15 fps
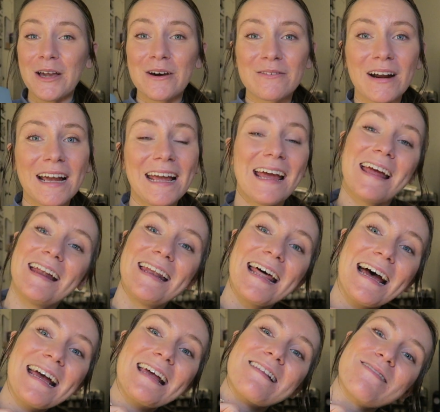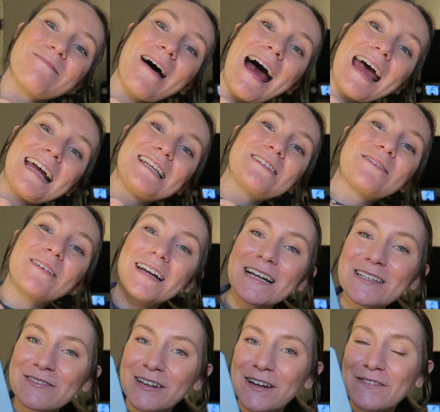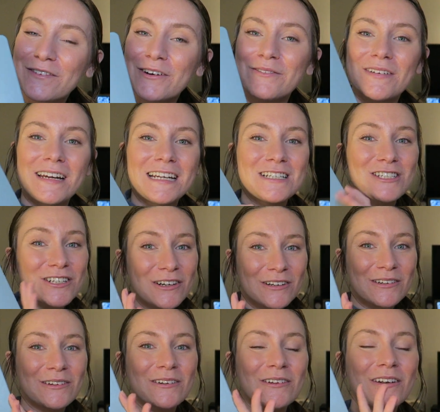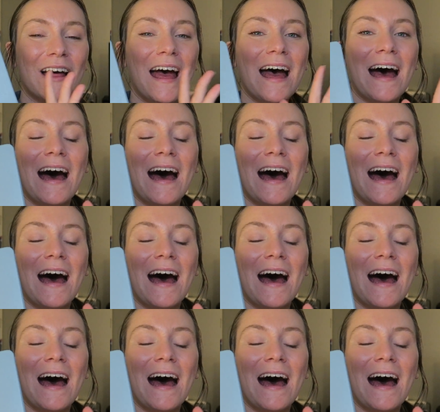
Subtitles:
Alright, and that is my 2024 reading journal.